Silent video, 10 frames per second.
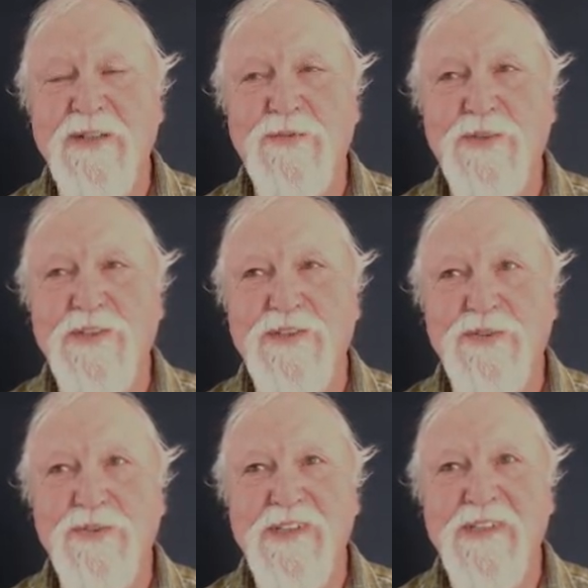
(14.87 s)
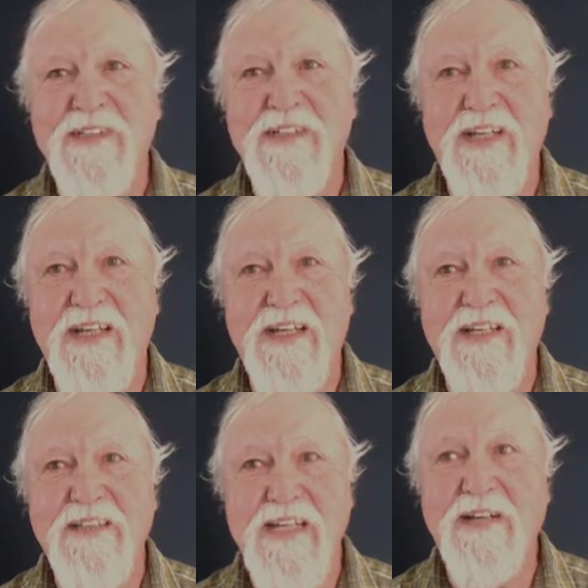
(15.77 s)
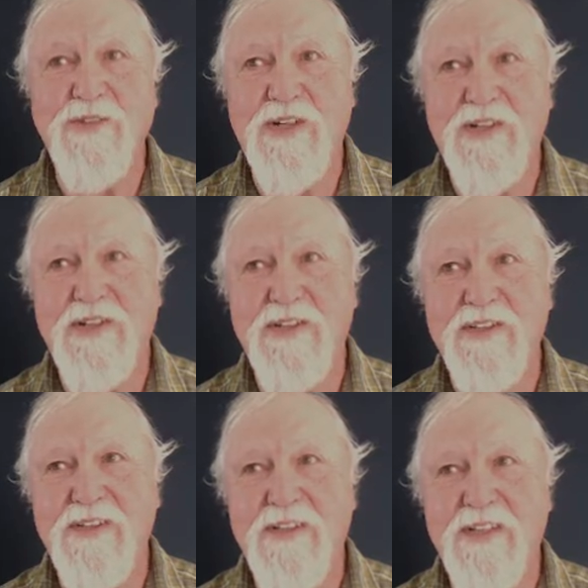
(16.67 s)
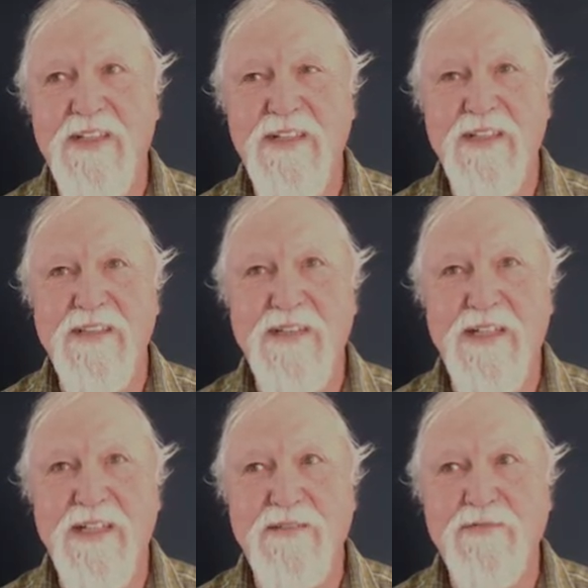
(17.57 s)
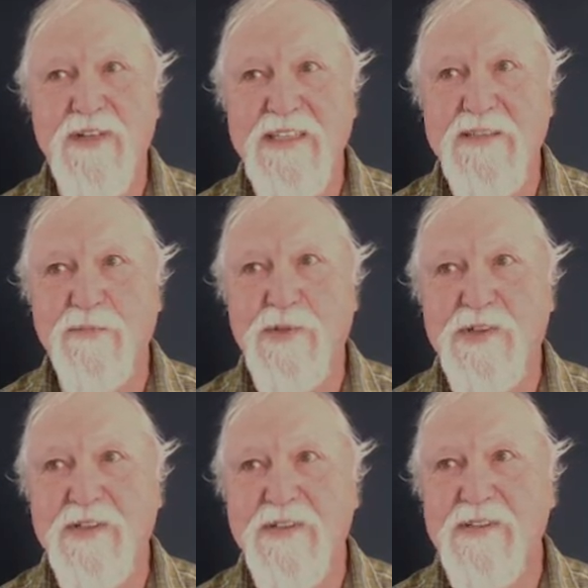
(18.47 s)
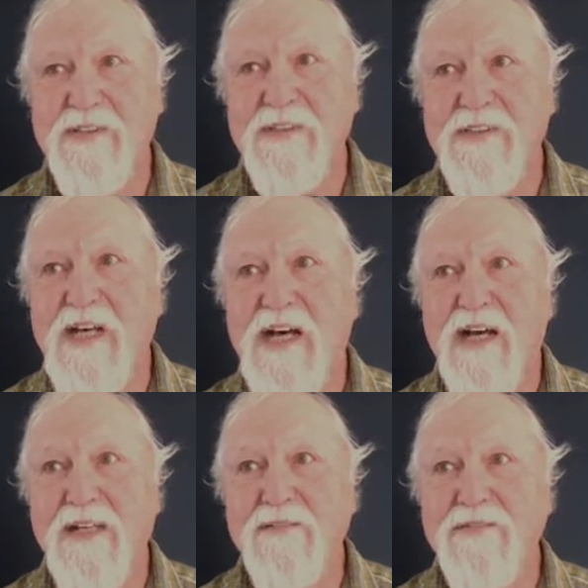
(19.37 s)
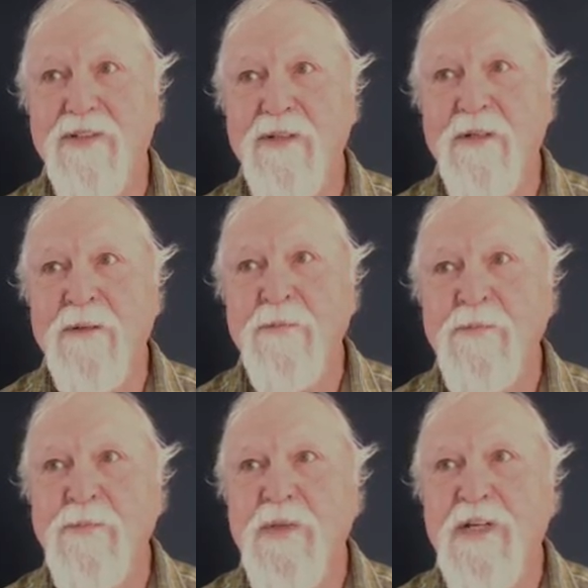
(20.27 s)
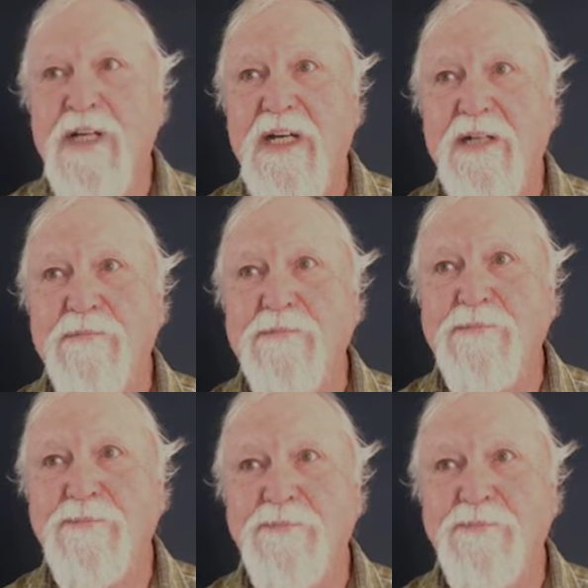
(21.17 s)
with doing a town hall on Facebook Live. Um,